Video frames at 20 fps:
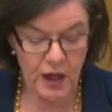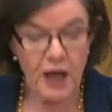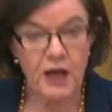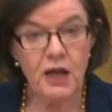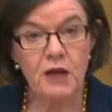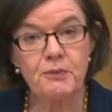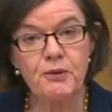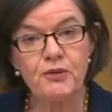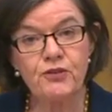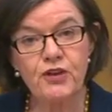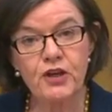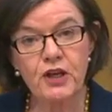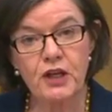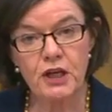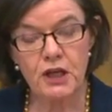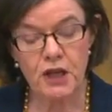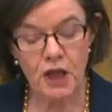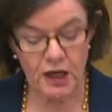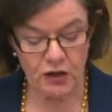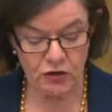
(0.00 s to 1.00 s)
and I'd
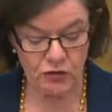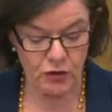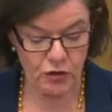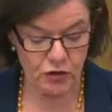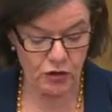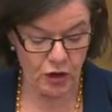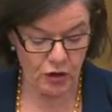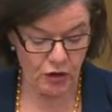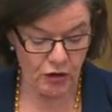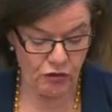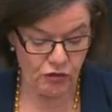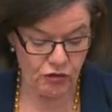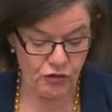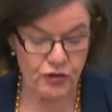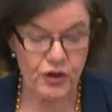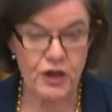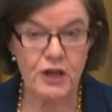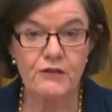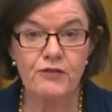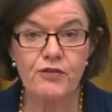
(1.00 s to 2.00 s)
particularly like to acknowledge
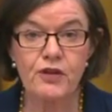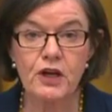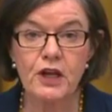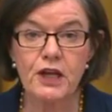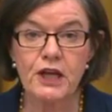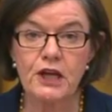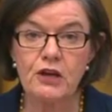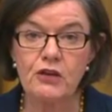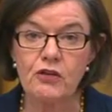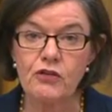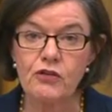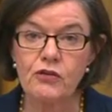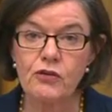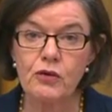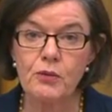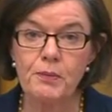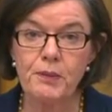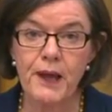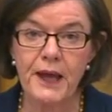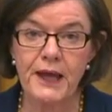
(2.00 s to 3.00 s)
3 of the leaders
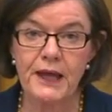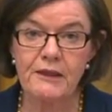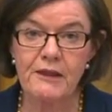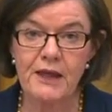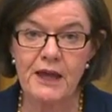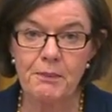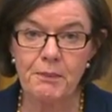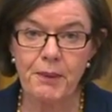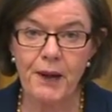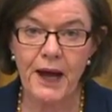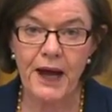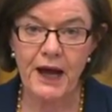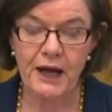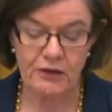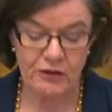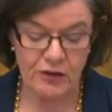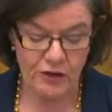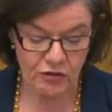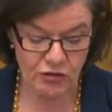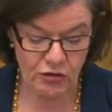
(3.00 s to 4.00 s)
who are playing their
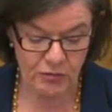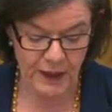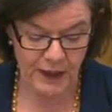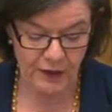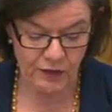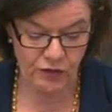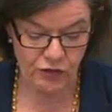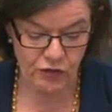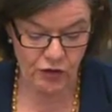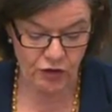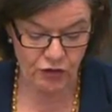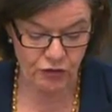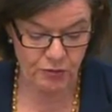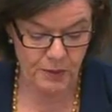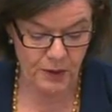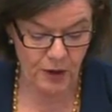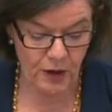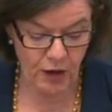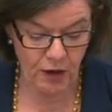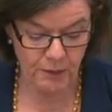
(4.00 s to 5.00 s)
part to make this
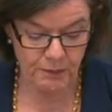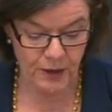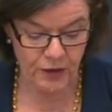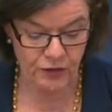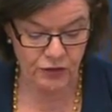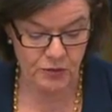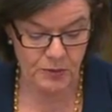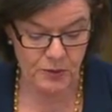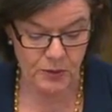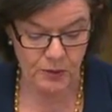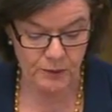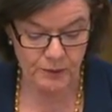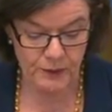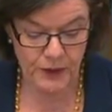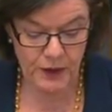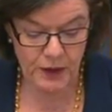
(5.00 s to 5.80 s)
possible.